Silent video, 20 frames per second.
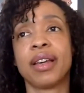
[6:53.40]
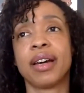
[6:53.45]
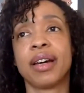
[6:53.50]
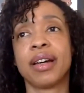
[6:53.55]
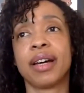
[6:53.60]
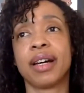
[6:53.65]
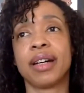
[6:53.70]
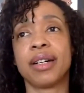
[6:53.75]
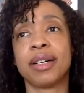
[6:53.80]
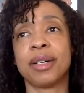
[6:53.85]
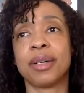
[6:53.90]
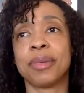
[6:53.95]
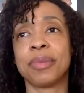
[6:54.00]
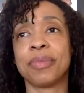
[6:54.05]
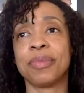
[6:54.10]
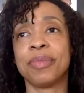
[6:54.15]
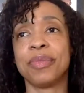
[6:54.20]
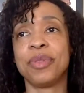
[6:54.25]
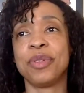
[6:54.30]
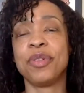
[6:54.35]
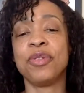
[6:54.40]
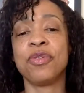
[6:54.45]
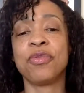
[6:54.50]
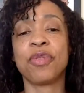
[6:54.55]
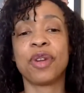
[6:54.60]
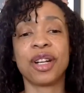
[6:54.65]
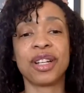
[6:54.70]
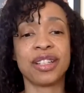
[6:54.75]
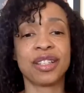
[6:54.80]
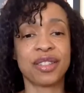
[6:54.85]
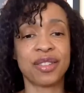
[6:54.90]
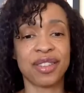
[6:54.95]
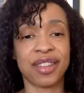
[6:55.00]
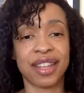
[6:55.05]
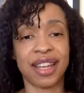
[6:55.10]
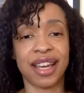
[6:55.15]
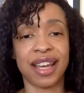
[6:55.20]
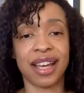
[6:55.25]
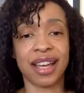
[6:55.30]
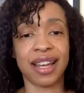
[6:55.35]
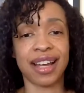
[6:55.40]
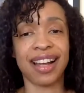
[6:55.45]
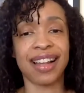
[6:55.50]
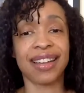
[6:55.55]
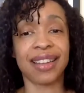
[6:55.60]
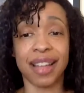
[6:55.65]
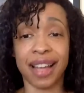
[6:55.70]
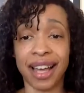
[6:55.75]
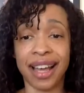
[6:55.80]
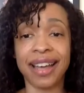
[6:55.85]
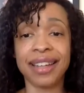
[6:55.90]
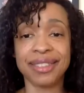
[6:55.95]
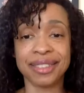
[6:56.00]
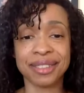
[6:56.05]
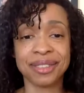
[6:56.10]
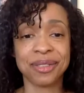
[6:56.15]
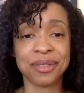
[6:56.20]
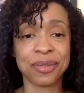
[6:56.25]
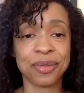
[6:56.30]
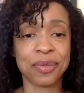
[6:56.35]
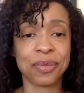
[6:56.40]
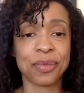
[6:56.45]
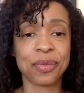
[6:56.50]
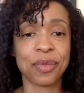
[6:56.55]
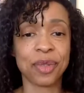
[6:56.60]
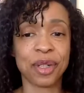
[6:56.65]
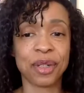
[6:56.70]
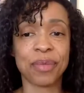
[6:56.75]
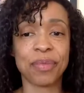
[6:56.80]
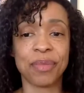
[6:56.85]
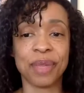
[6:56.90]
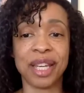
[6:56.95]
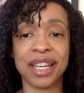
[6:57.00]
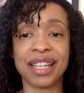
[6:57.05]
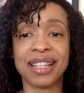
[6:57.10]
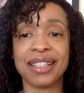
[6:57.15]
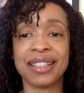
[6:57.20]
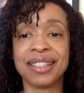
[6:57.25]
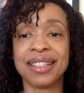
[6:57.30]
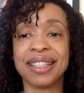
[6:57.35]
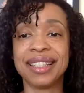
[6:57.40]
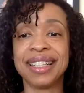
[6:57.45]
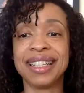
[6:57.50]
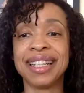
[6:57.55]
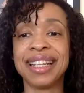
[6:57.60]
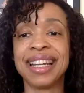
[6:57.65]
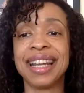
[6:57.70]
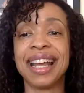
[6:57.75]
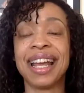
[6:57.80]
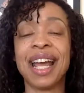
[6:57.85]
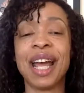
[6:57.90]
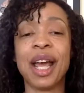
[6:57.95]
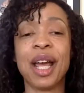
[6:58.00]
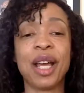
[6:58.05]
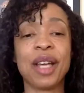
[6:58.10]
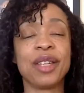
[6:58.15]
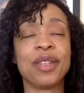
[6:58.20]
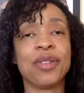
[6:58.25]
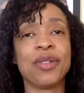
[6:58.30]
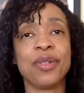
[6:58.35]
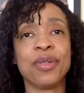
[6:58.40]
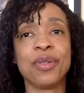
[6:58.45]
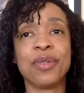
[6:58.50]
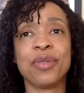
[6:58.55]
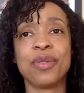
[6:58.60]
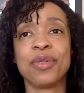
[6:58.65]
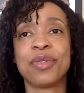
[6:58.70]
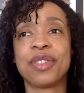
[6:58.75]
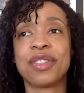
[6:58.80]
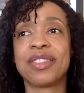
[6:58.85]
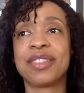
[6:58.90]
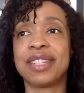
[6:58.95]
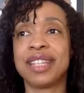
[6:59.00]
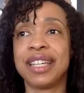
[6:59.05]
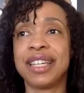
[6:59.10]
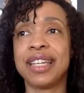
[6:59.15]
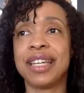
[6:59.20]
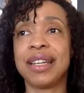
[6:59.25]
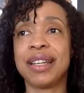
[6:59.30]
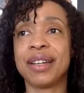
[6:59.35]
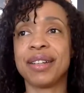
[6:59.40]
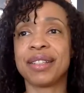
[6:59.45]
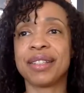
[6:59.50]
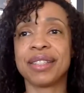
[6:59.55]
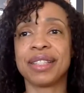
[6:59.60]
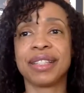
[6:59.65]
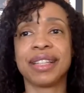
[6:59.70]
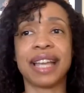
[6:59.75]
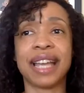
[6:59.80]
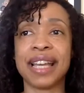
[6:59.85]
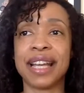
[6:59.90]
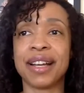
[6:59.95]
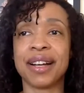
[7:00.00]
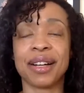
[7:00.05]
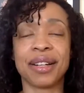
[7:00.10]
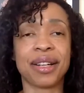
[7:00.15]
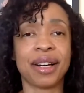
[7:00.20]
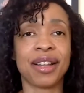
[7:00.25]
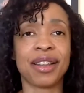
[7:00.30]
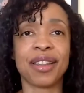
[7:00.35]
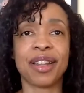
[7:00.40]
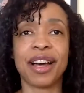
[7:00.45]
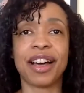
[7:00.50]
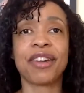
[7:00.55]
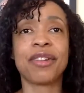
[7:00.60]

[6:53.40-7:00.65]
You run into that a lot with men. You see like a lot of